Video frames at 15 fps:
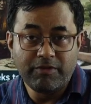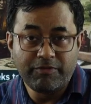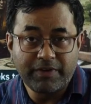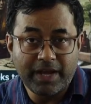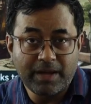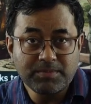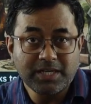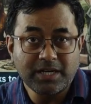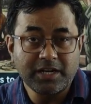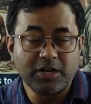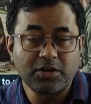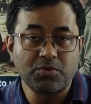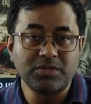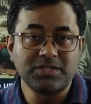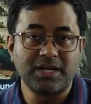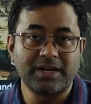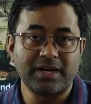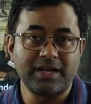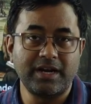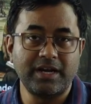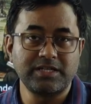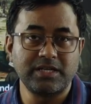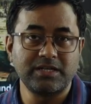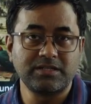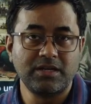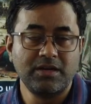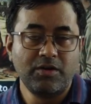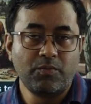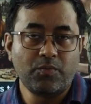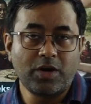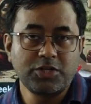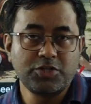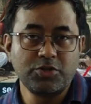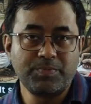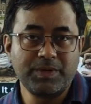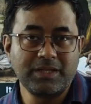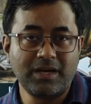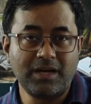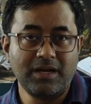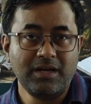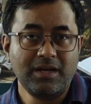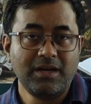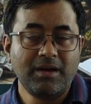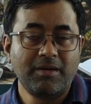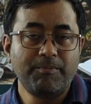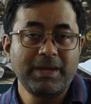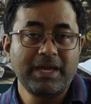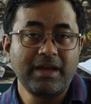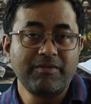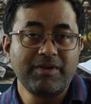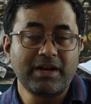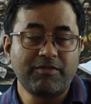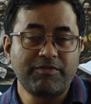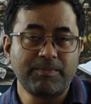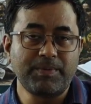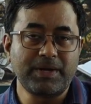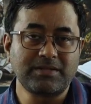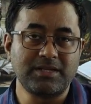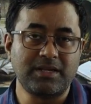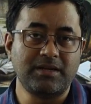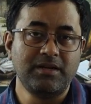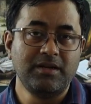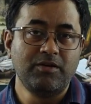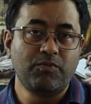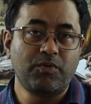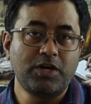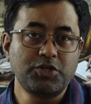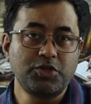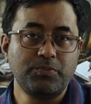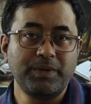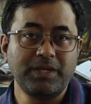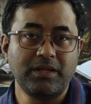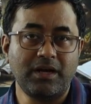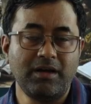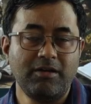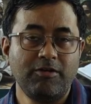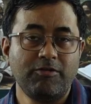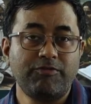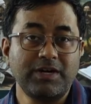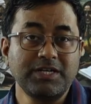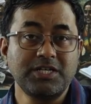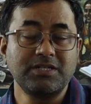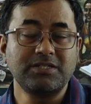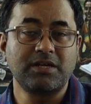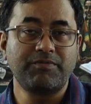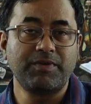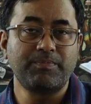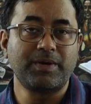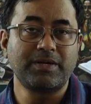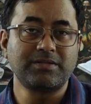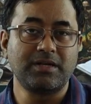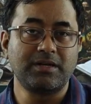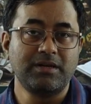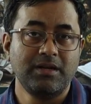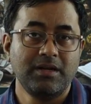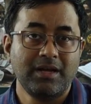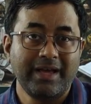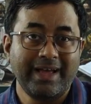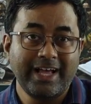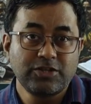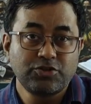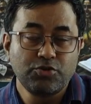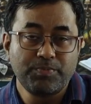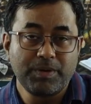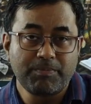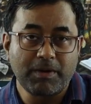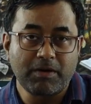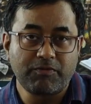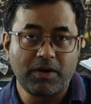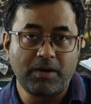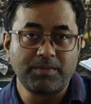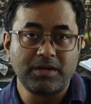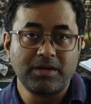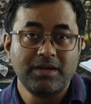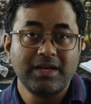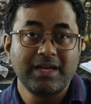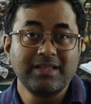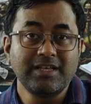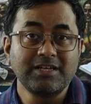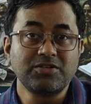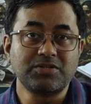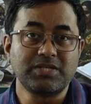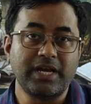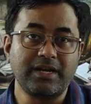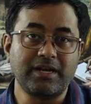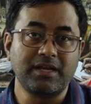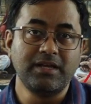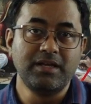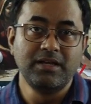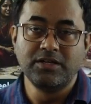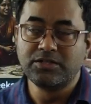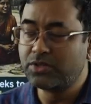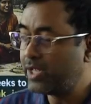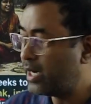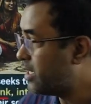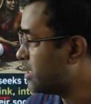frame certain rules and regulations. What should be the behavior of a person, what should be the functions of a person has to be performed in the society. So that